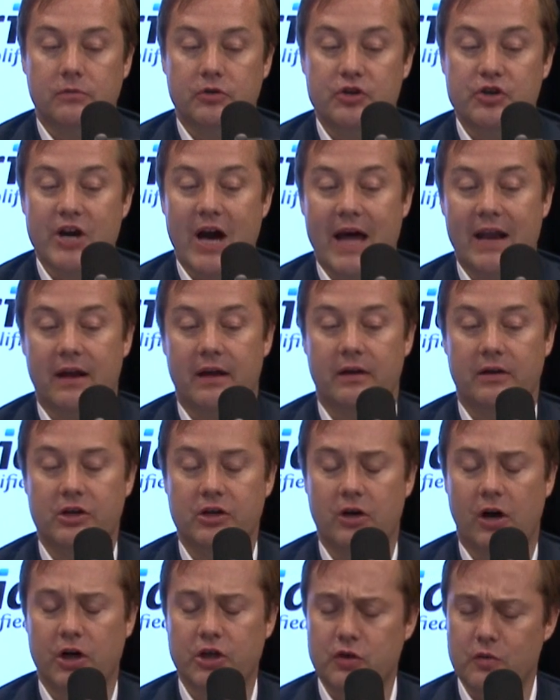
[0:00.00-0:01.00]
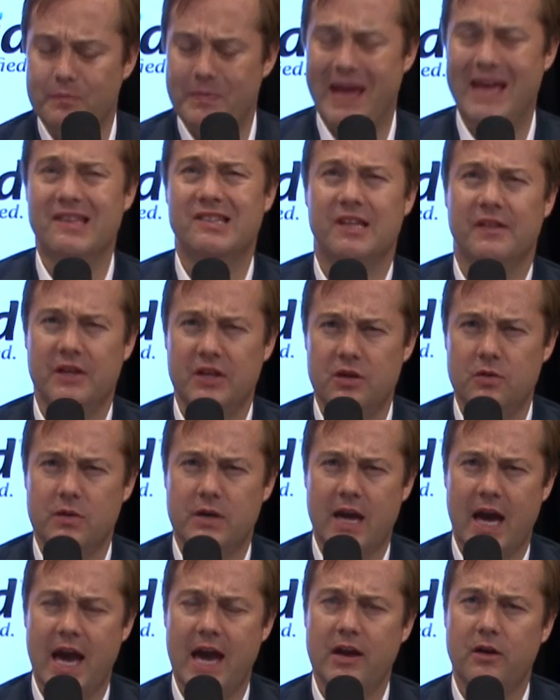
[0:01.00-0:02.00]
you got? Are you based in the
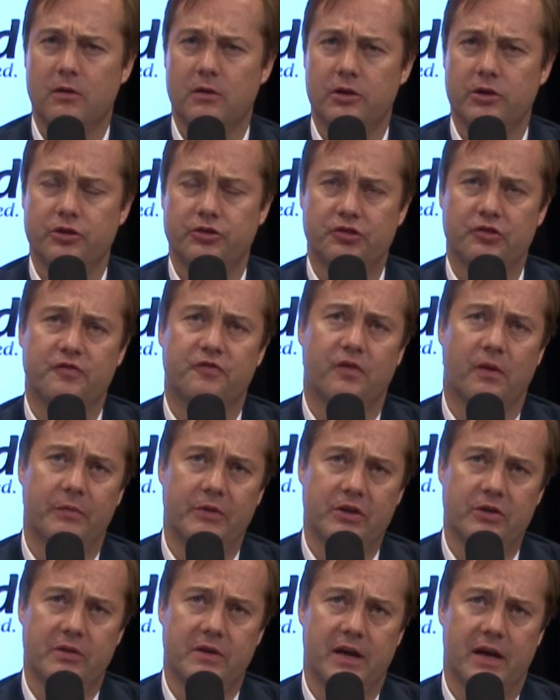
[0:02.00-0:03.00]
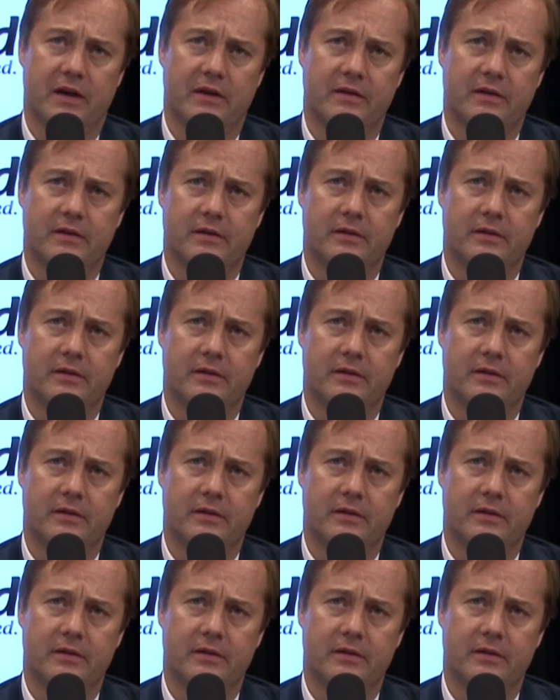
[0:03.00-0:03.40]
UK or are you just from the UK?